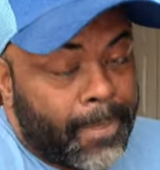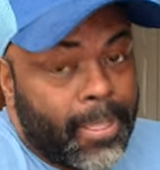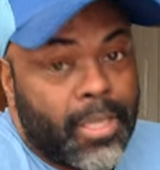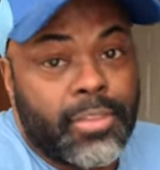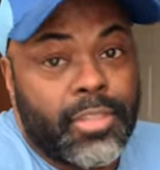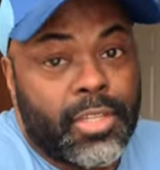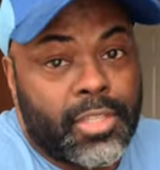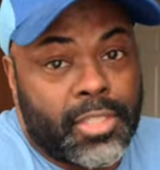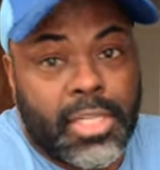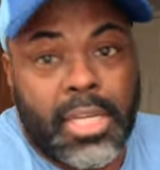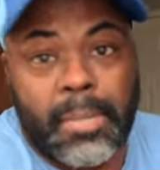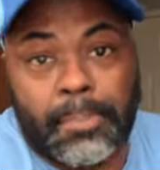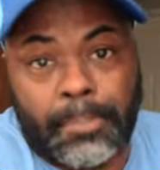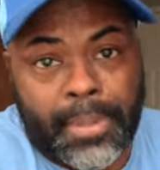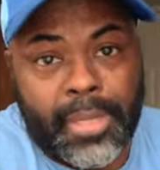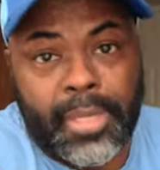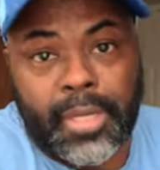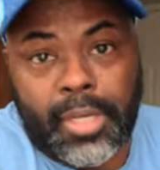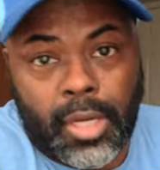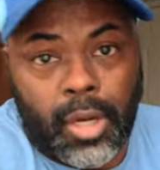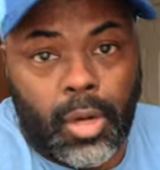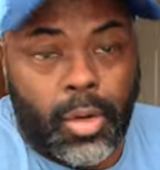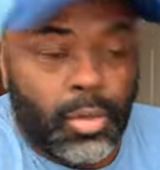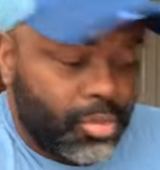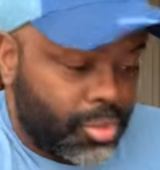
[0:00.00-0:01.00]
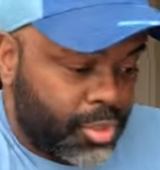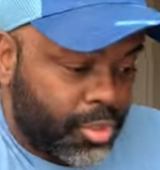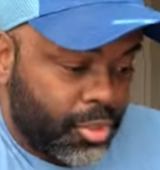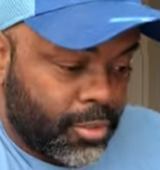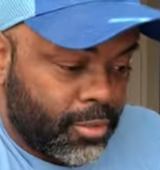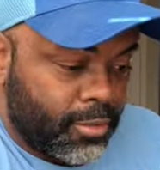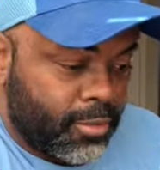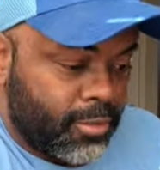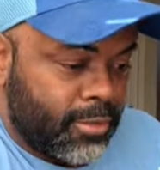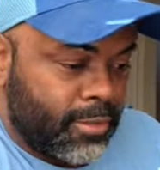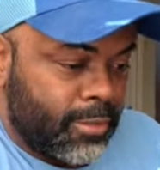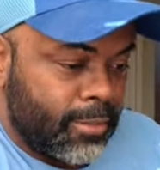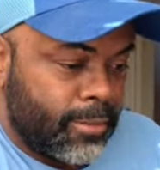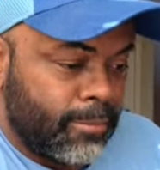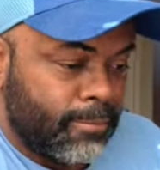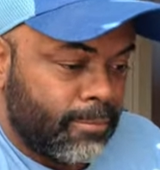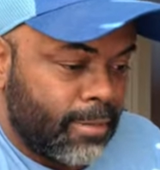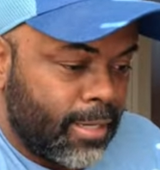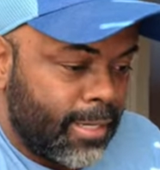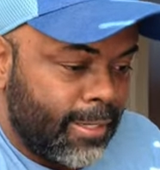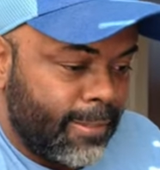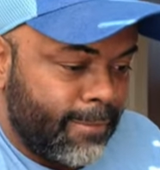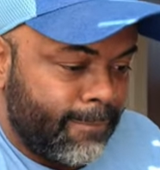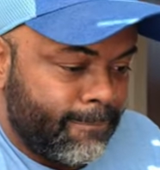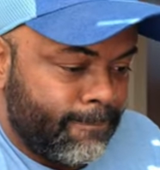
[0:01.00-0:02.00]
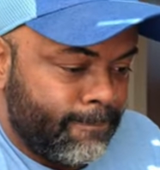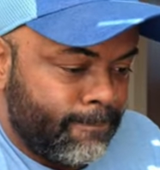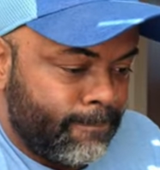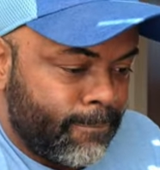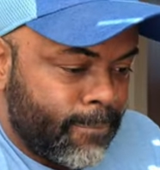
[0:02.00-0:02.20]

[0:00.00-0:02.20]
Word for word: the tipping culture, right?